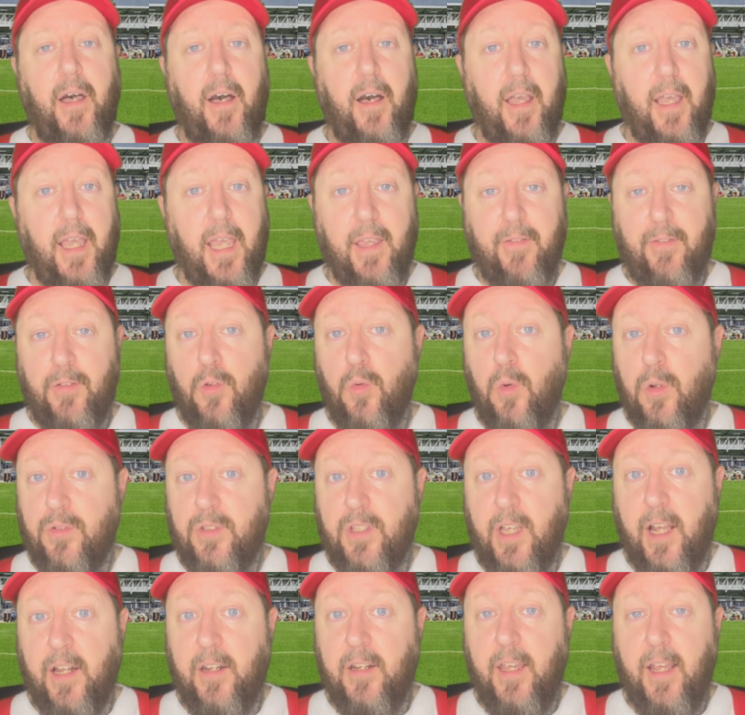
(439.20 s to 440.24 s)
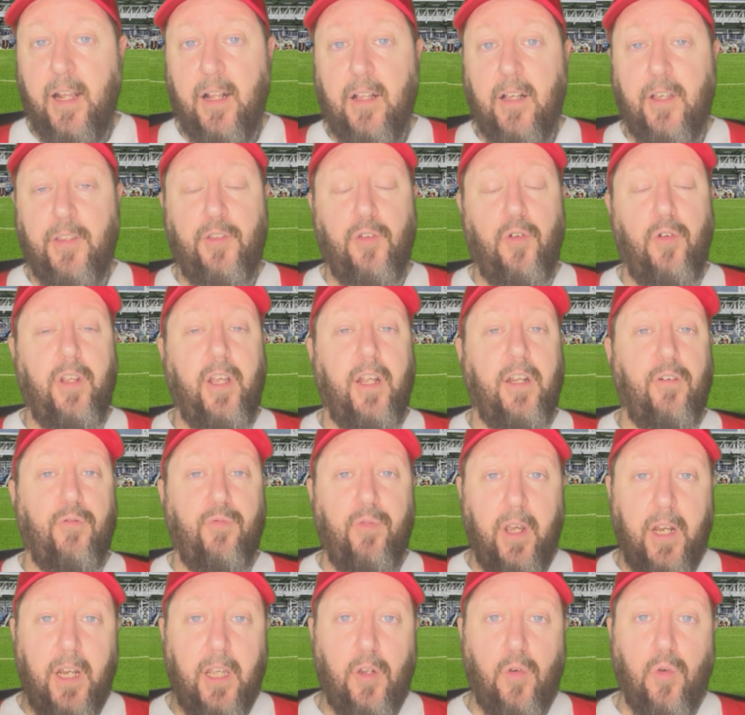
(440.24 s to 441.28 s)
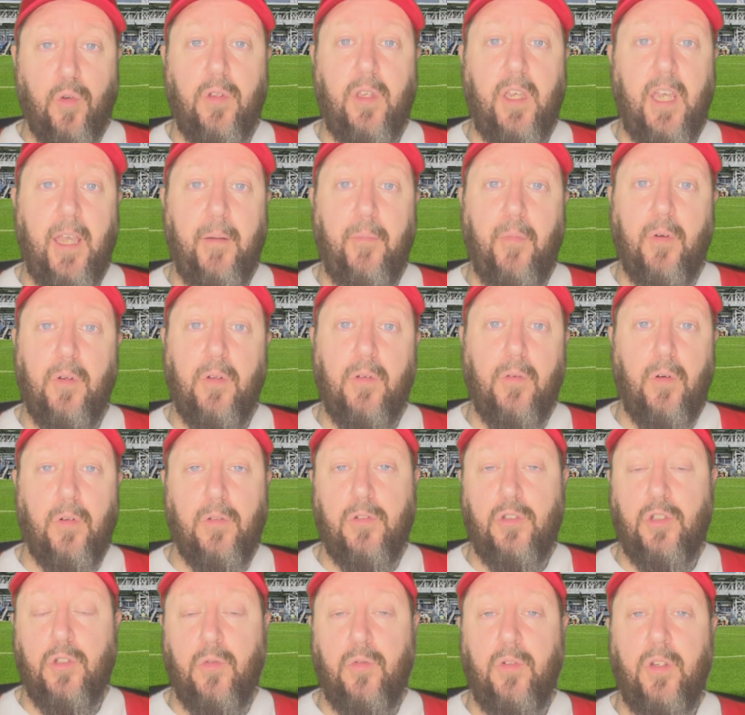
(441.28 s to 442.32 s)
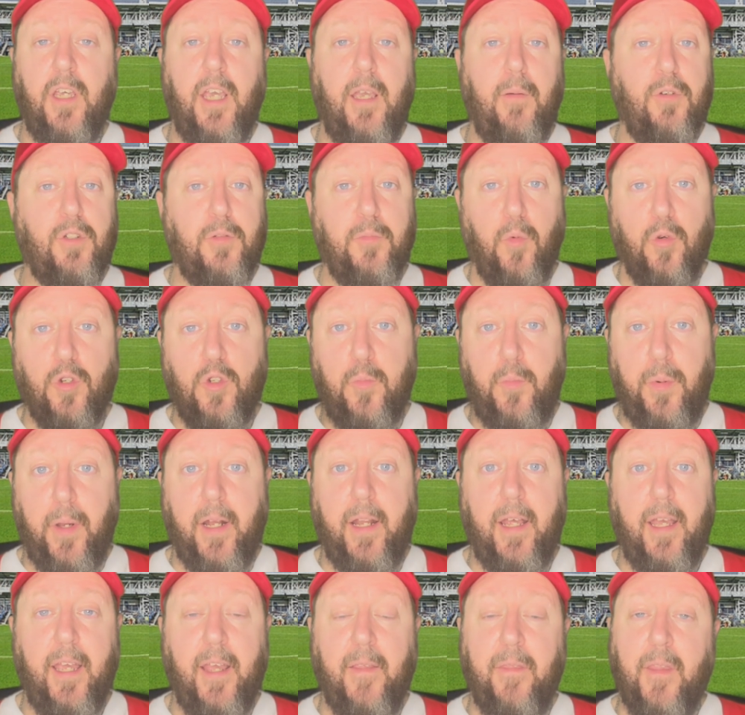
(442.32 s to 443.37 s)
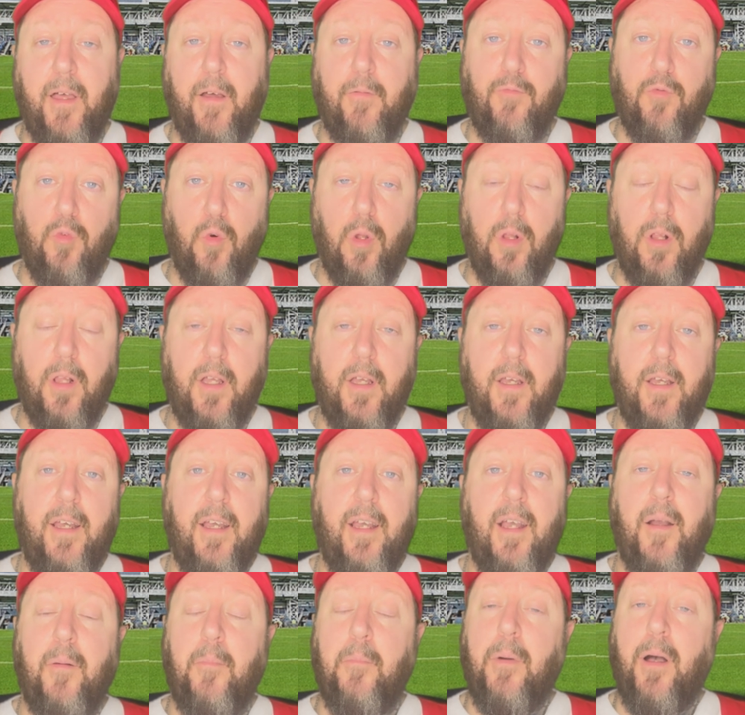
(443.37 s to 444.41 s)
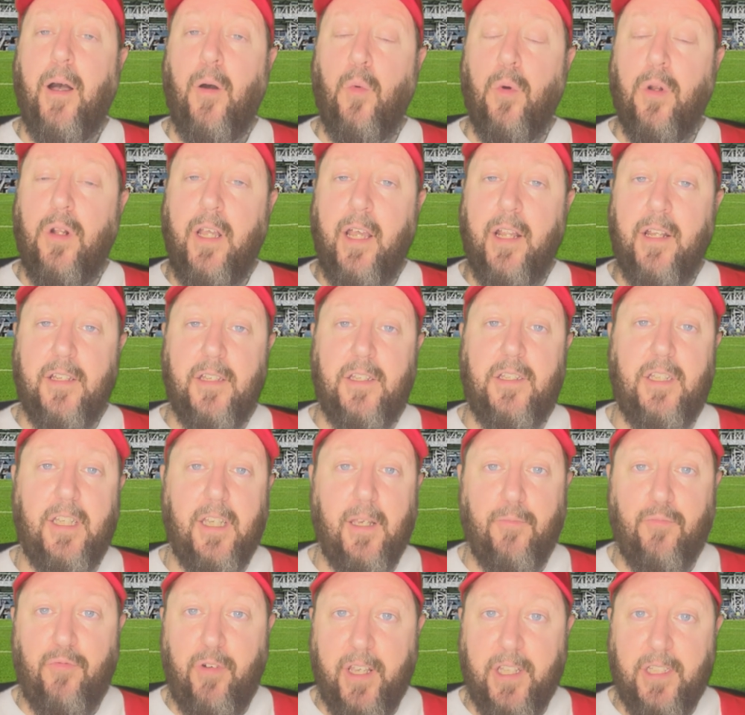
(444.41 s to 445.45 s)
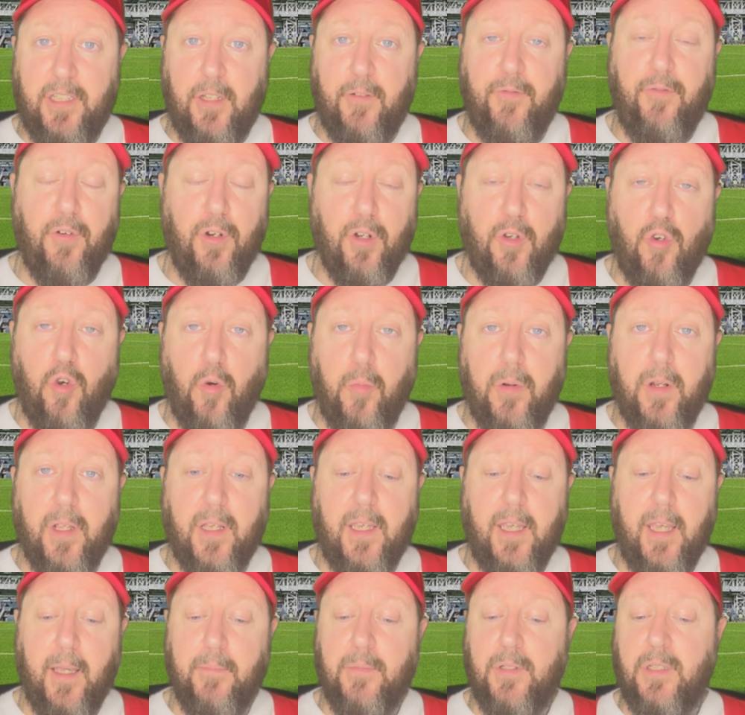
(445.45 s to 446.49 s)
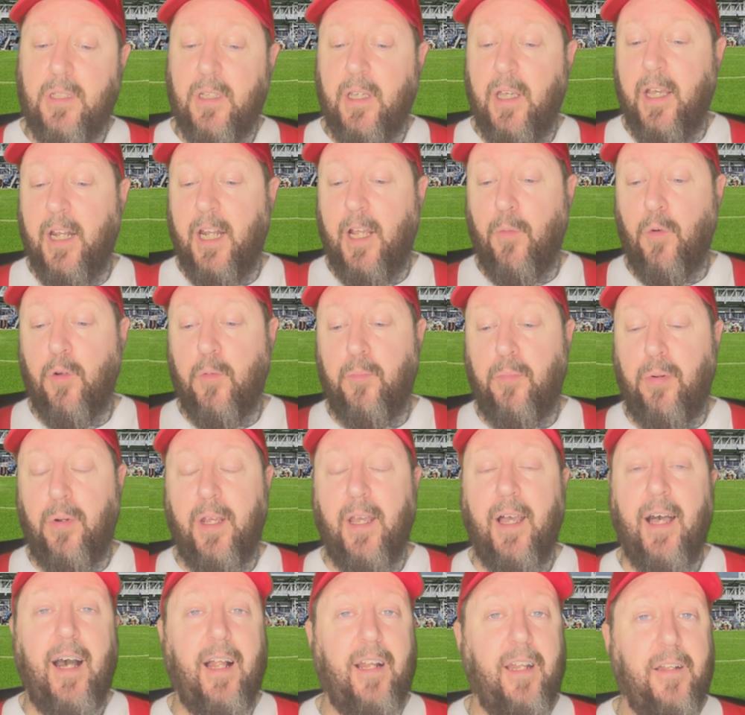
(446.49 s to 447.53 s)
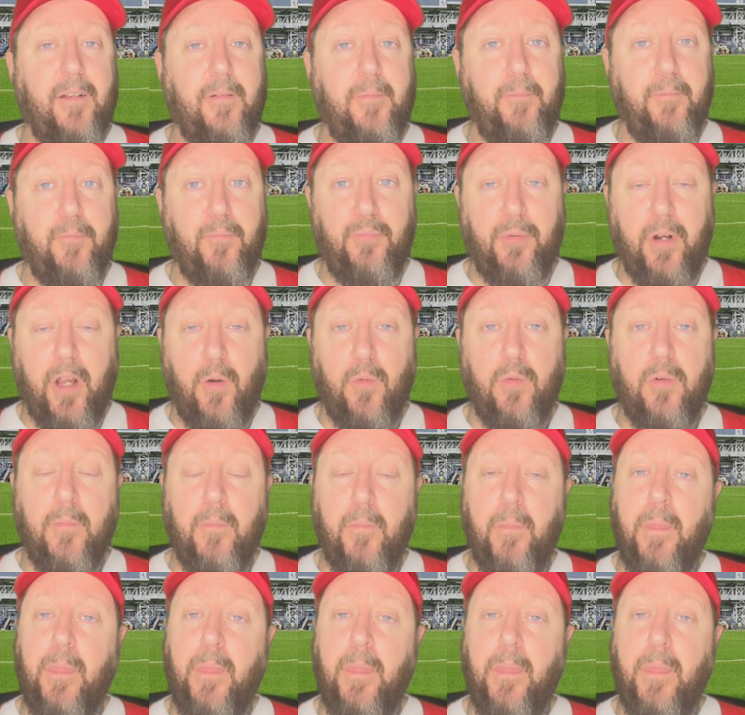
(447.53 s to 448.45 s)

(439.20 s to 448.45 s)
Even though Dan Neil, I thought he had a really good game on Sunday, he was much better in that role. I would like to see him rested for a couple of games, and I would play Alan Brown